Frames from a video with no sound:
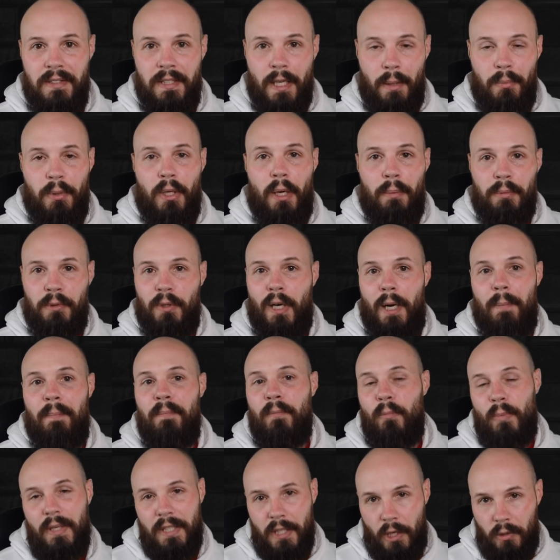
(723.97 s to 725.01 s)
DubDubGrub,
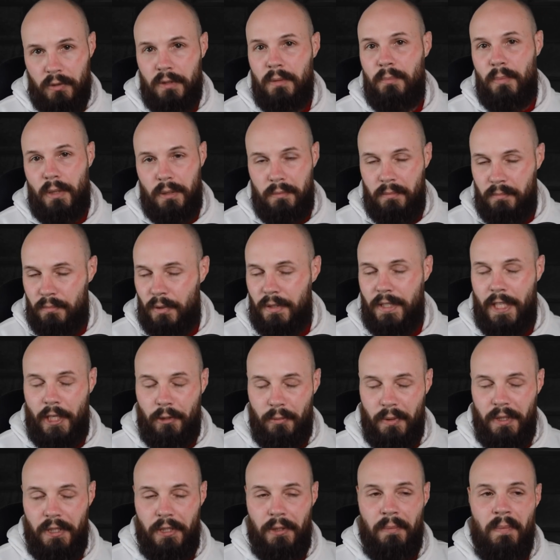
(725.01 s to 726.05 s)
we don't, but pretend
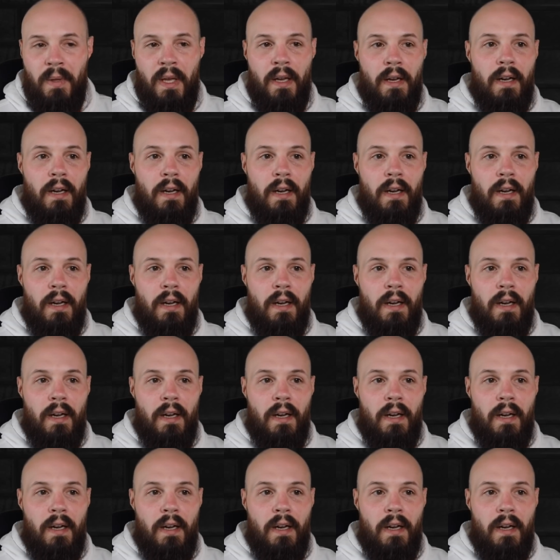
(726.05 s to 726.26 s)
we do,